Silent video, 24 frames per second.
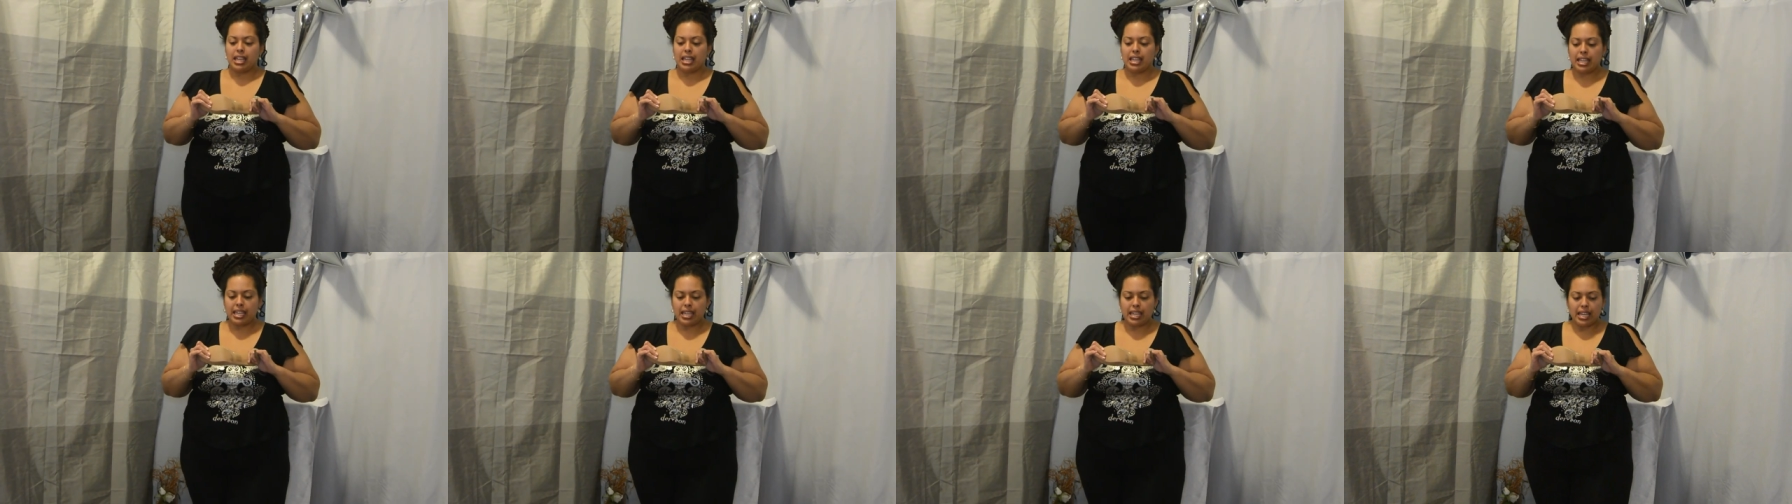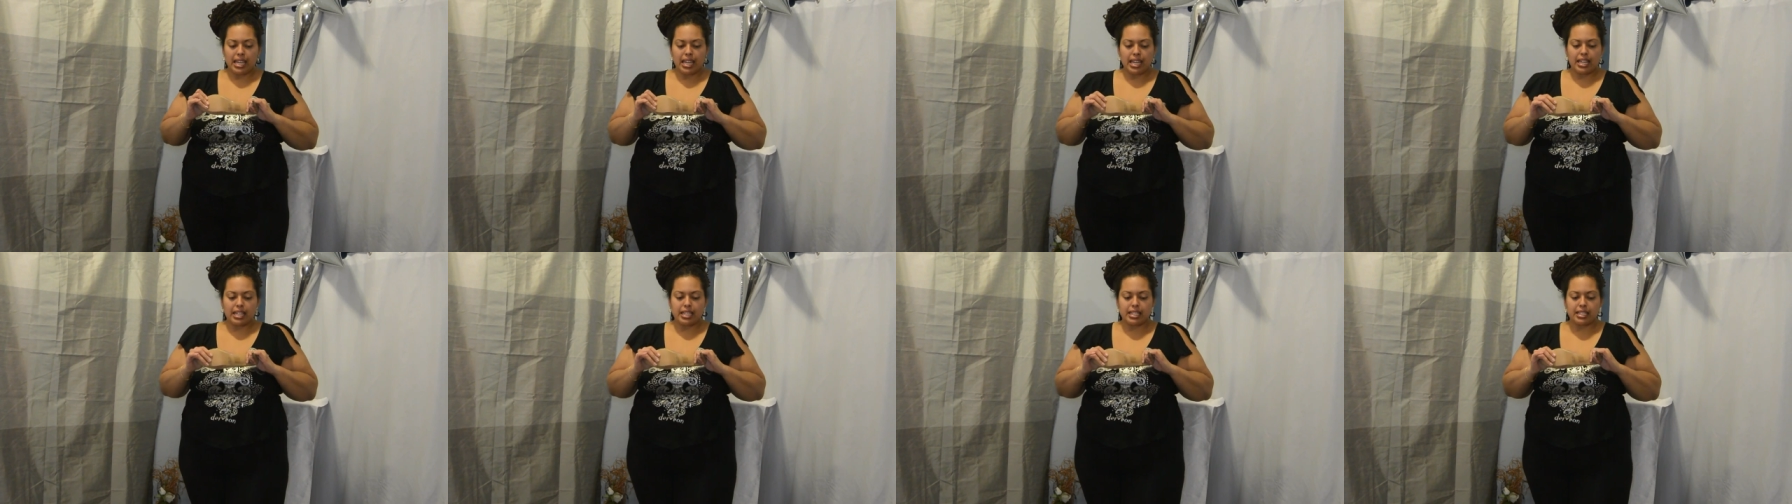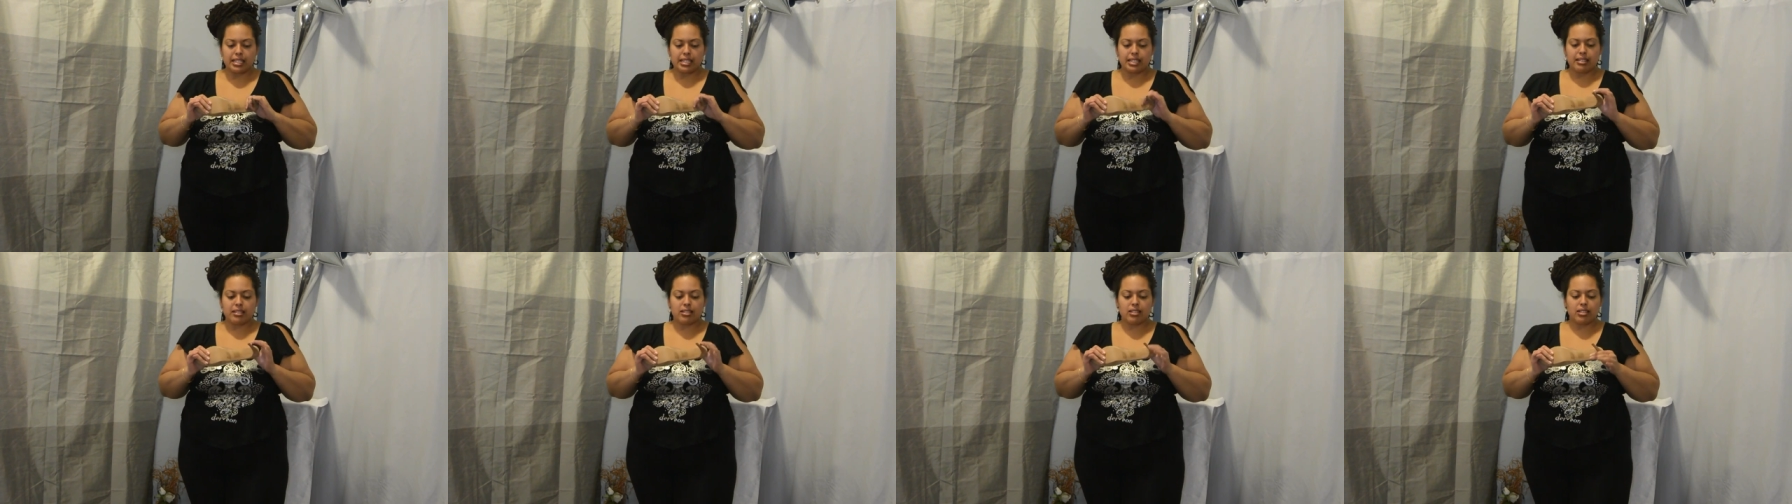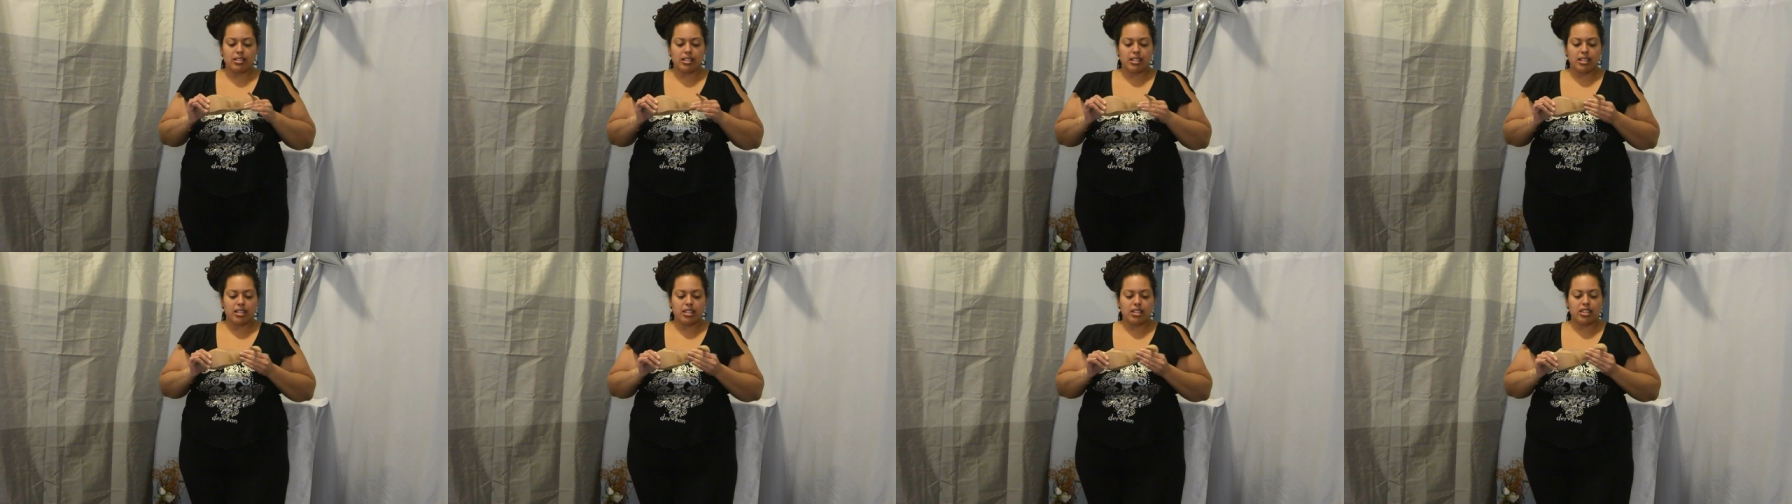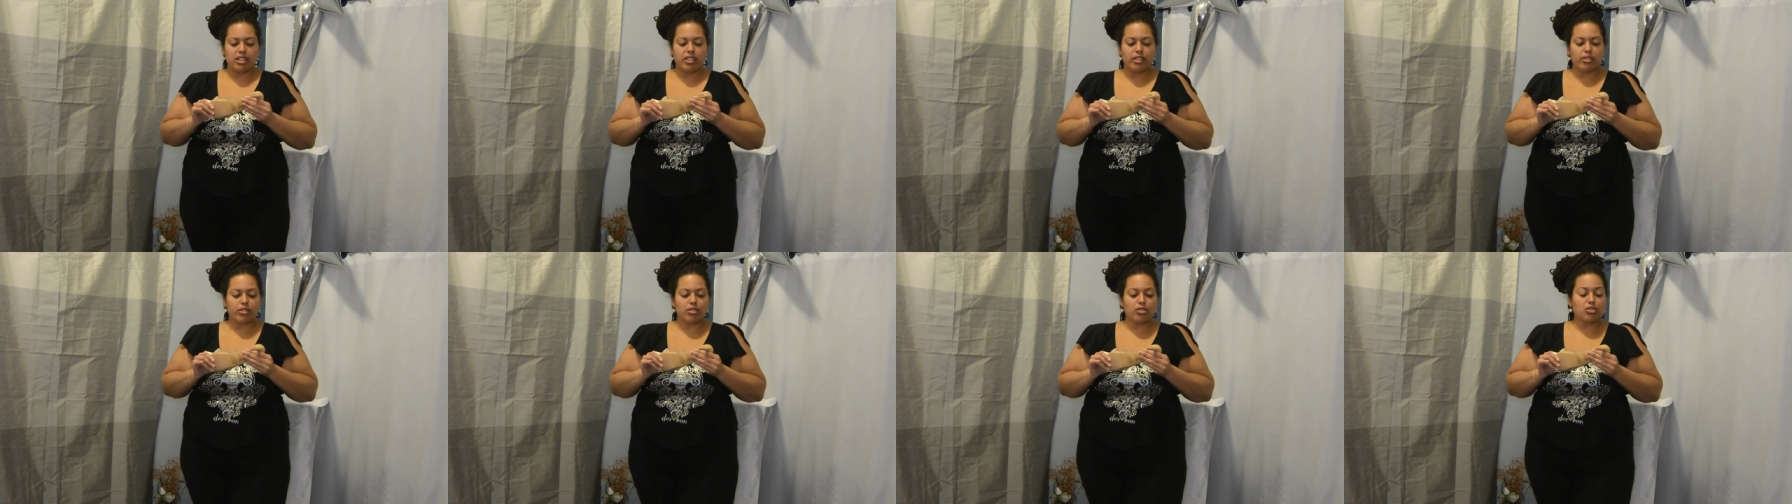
And they're